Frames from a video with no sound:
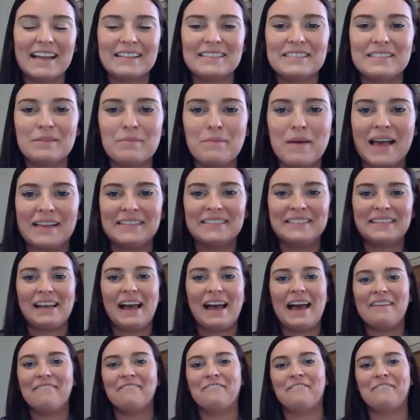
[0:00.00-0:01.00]
that's the best
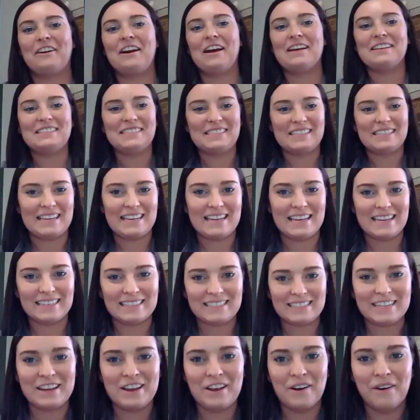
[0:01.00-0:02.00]
kind for us to eat
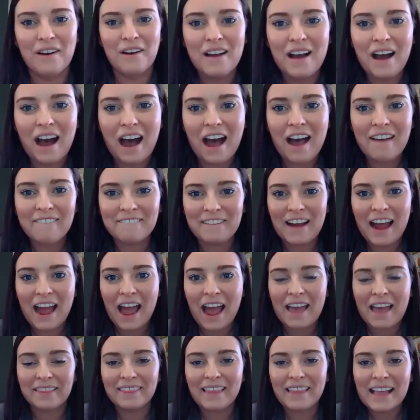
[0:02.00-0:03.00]
too. All
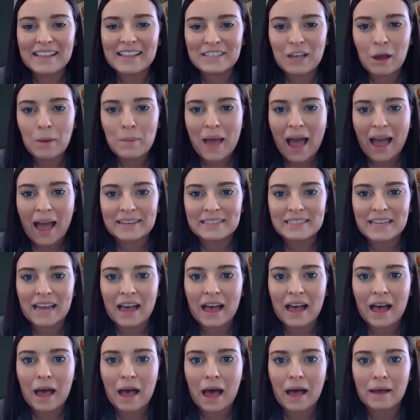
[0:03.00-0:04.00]
right, let's go back to
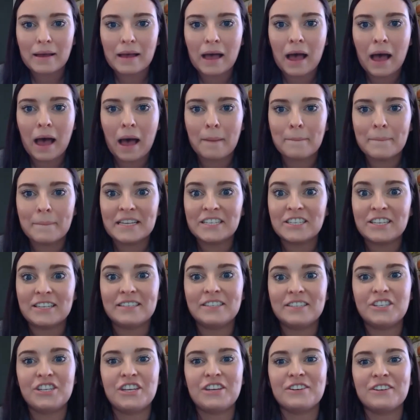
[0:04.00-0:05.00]
uh,
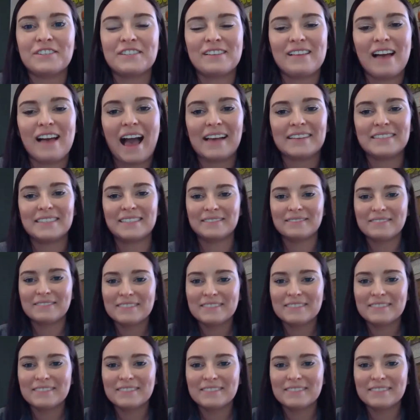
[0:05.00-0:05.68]
Mrs. Shields' class.